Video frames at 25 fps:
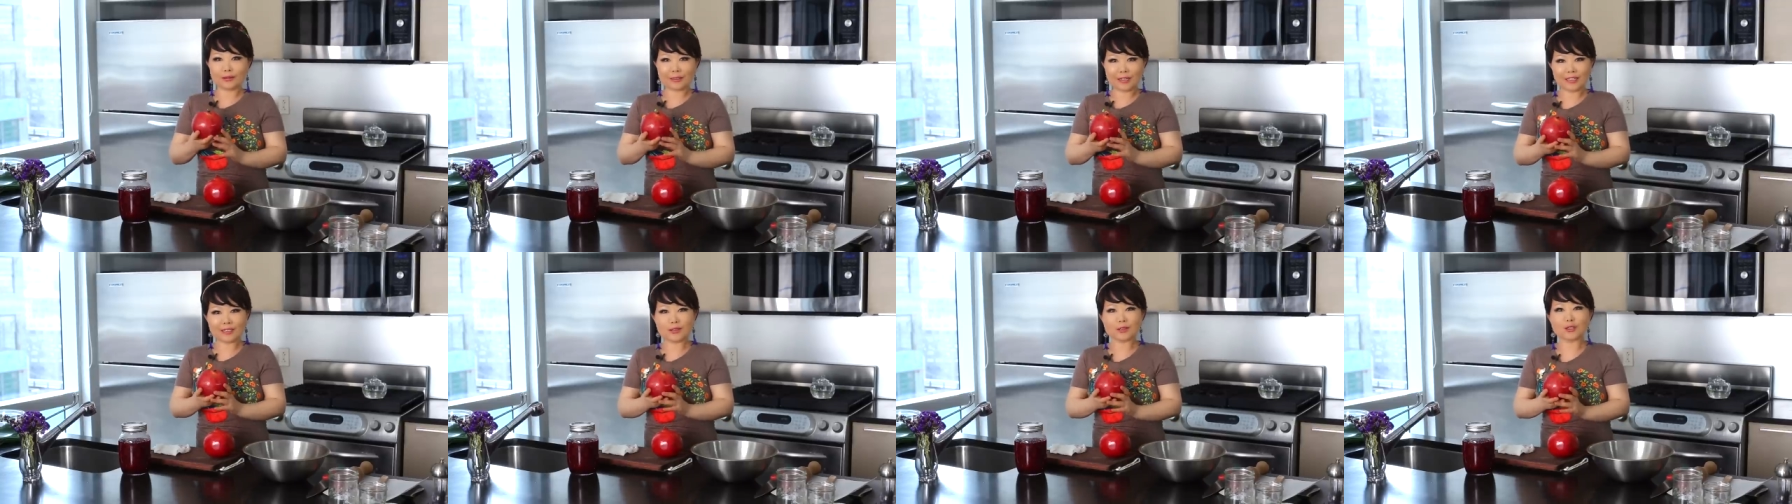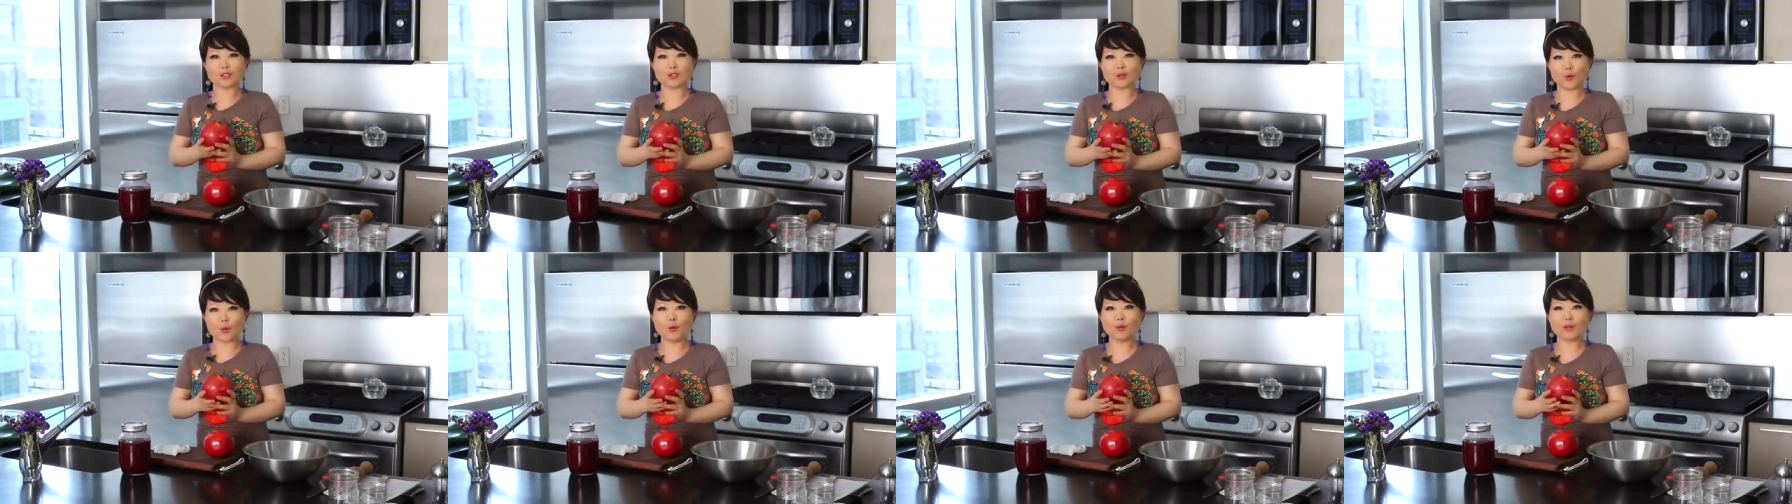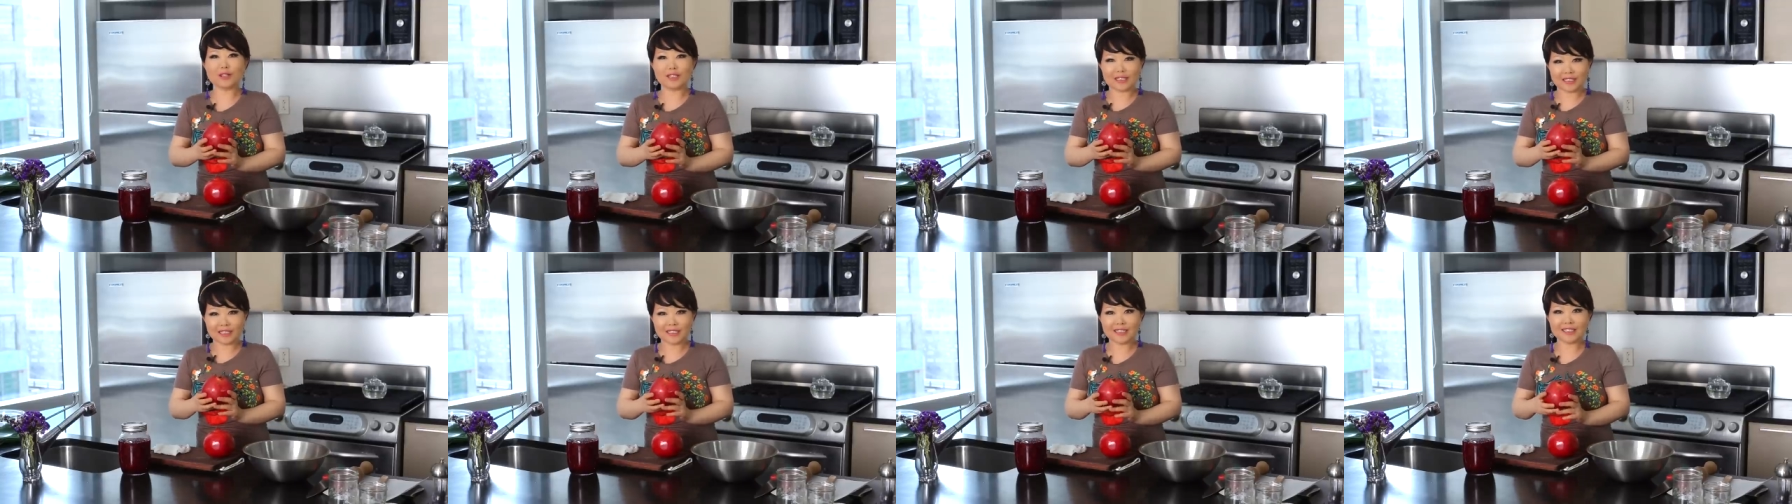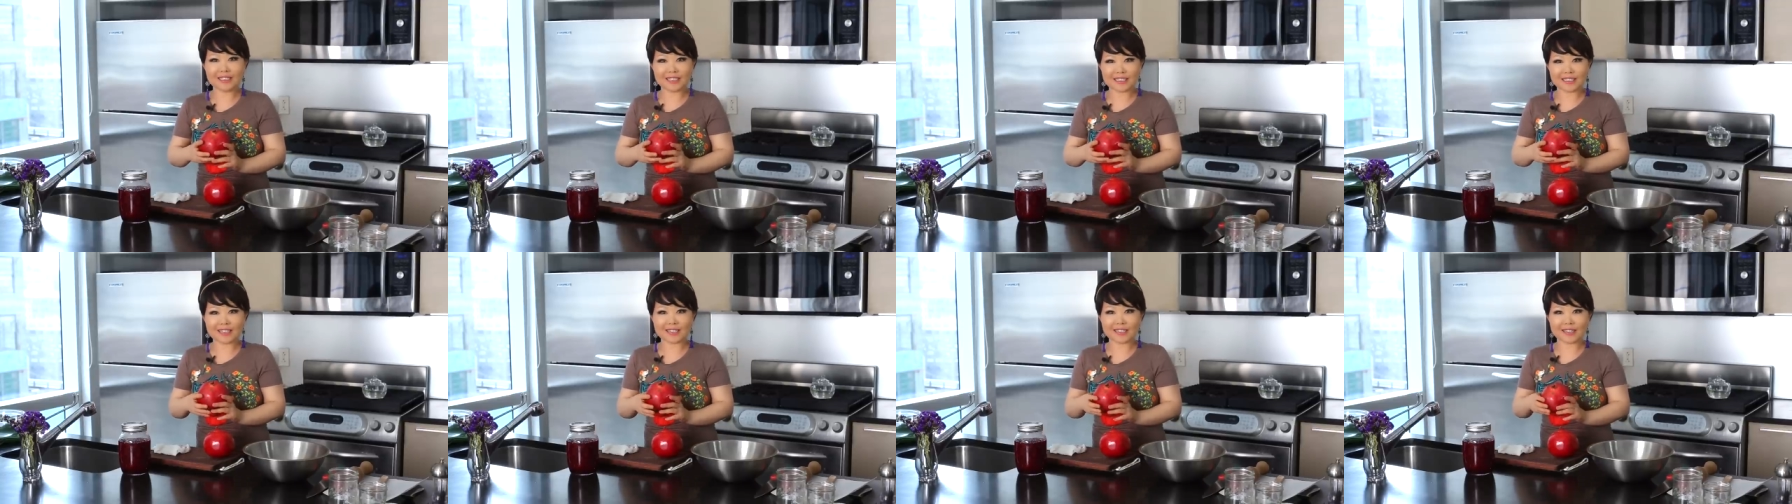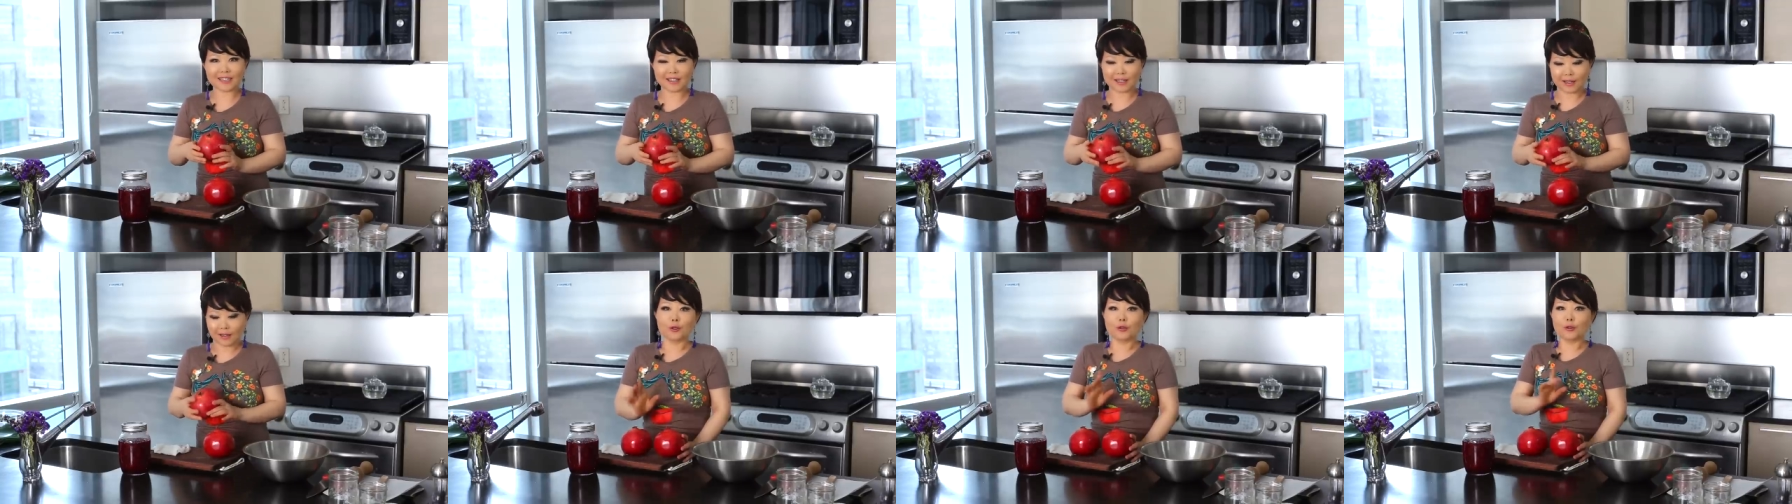That's so
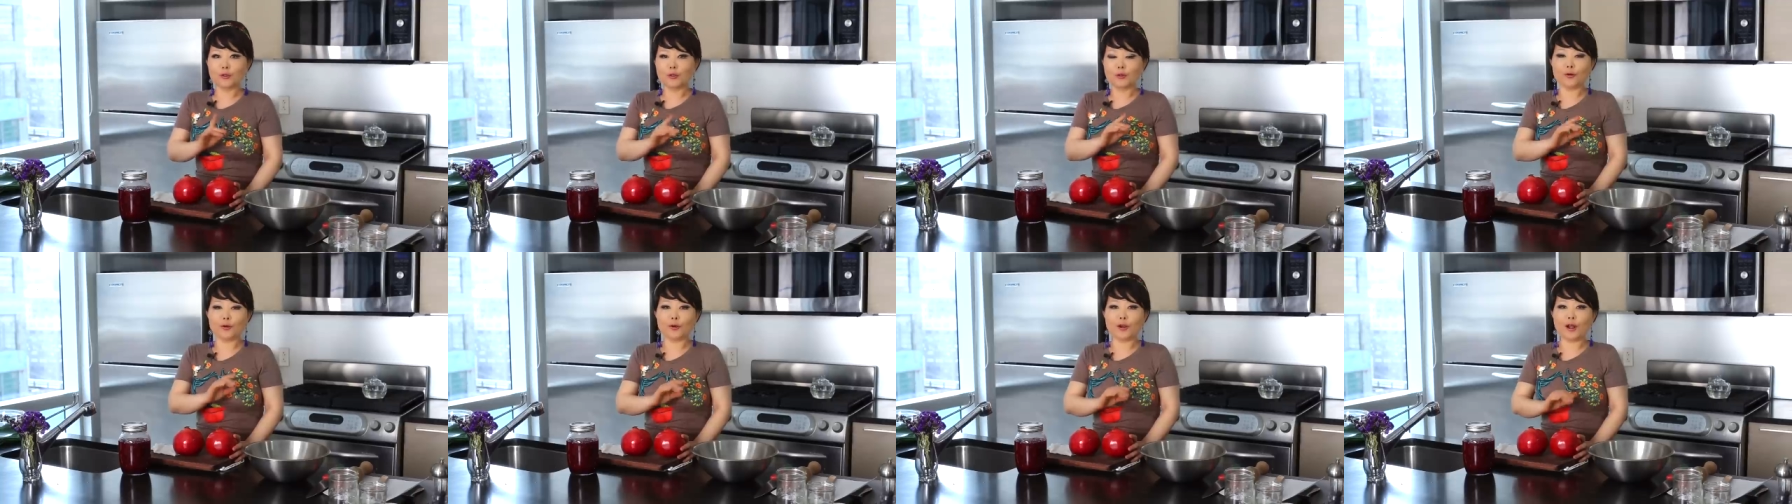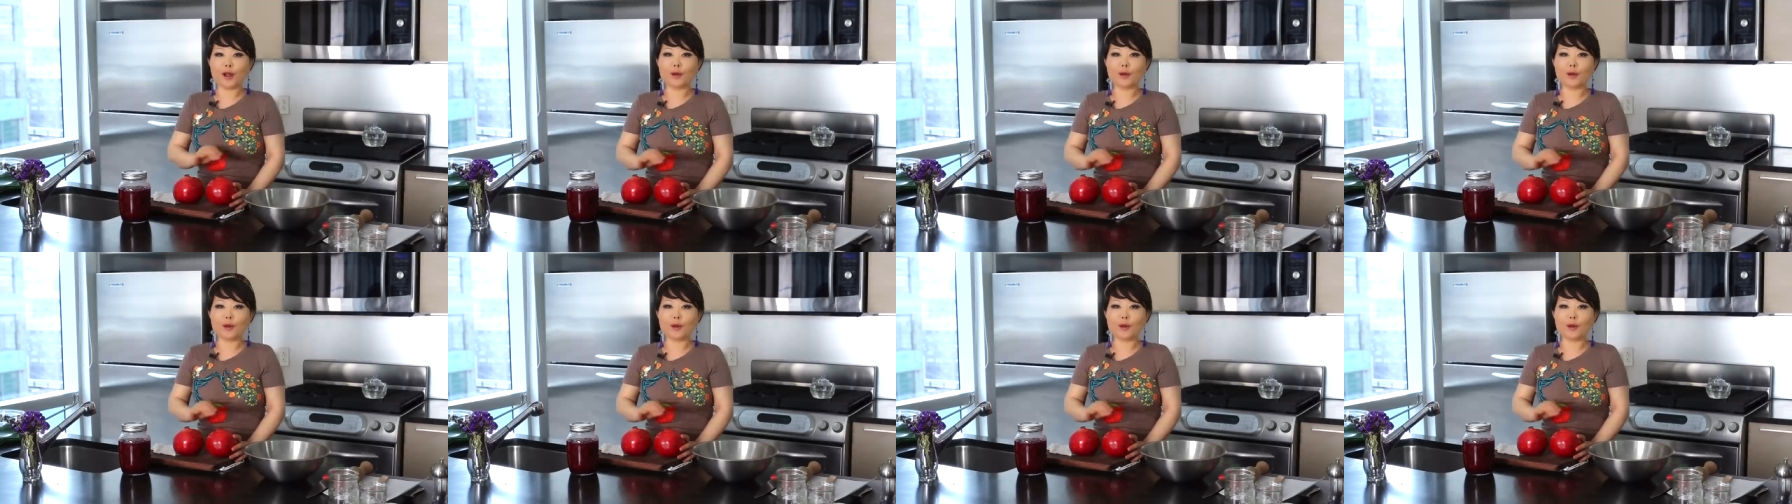easy. You know,